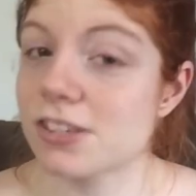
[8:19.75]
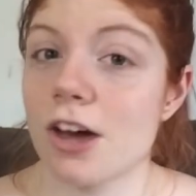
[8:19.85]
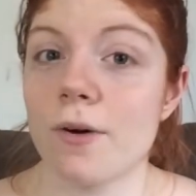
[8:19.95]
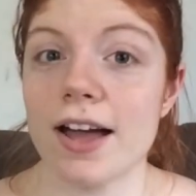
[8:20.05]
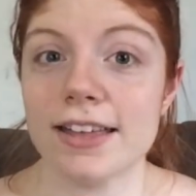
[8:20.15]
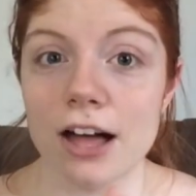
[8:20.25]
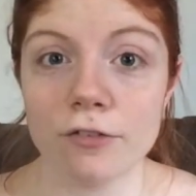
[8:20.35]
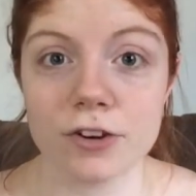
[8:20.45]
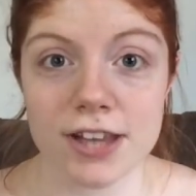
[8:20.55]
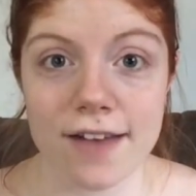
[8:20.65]
so I yell
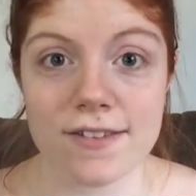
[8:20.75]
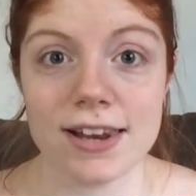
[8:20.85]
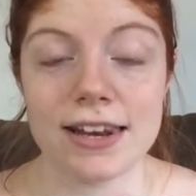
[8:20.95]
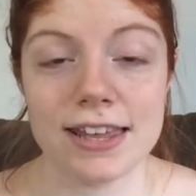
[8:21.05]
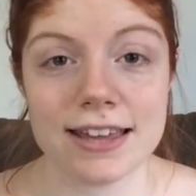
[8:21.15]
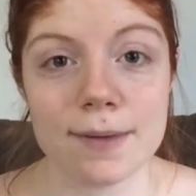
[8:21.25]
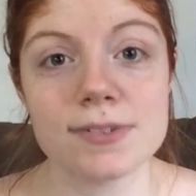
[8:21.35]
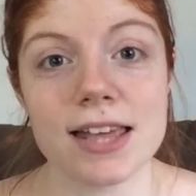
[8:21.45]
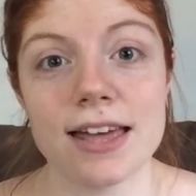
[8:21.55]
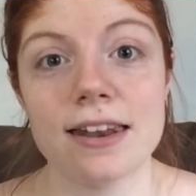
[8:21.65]
for Devin and he
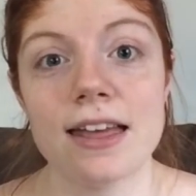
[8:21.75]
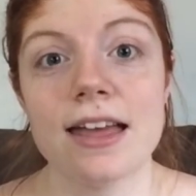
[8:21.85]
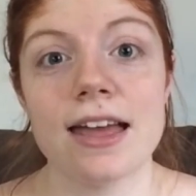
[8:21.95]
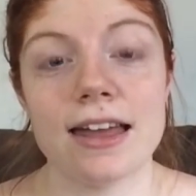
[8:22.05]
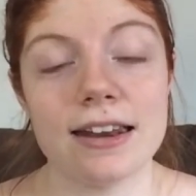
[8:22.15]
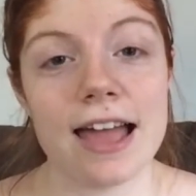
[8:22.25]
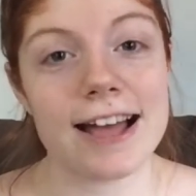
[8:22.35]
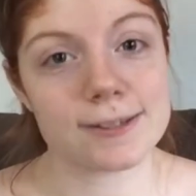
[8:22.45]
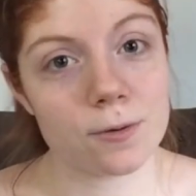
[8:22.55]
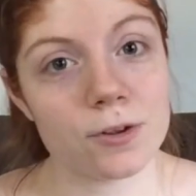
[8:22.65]
comes in and he
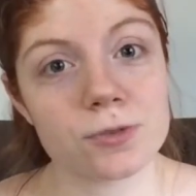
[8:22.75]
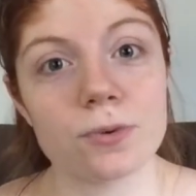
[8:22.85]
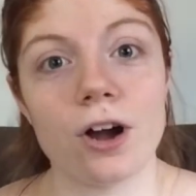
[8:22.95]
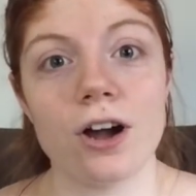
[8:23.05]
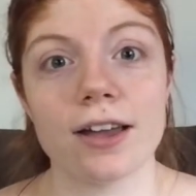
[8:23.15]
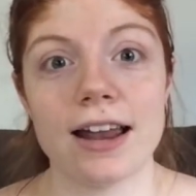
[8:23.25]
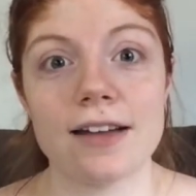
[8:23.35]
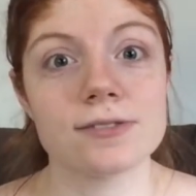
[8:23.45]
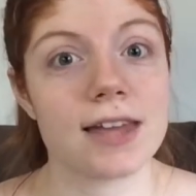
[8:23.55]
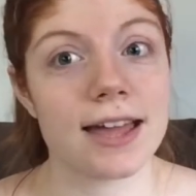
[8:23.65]
asked me what's wrong, and
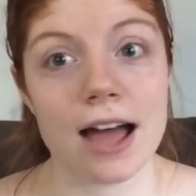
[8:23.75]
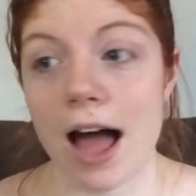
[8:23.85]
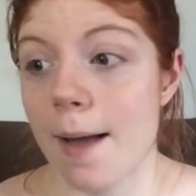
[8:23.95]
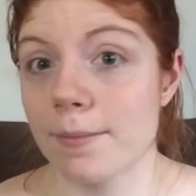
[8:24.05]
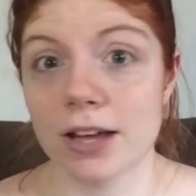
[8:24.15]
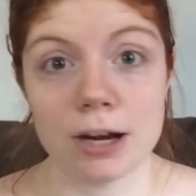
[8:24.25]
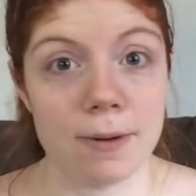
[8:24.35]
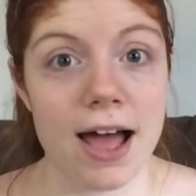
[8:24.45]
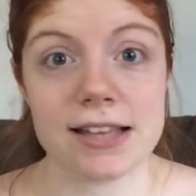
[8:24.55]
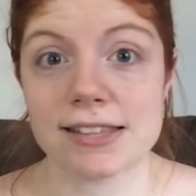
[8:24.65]
I was like, I'm gonna
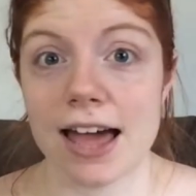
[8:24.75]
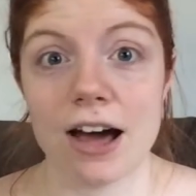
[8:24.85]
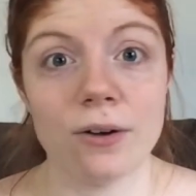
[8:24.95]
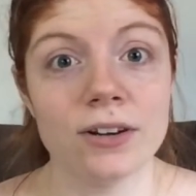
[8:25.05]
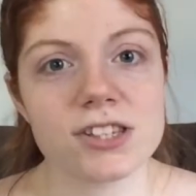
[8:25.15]
pass out.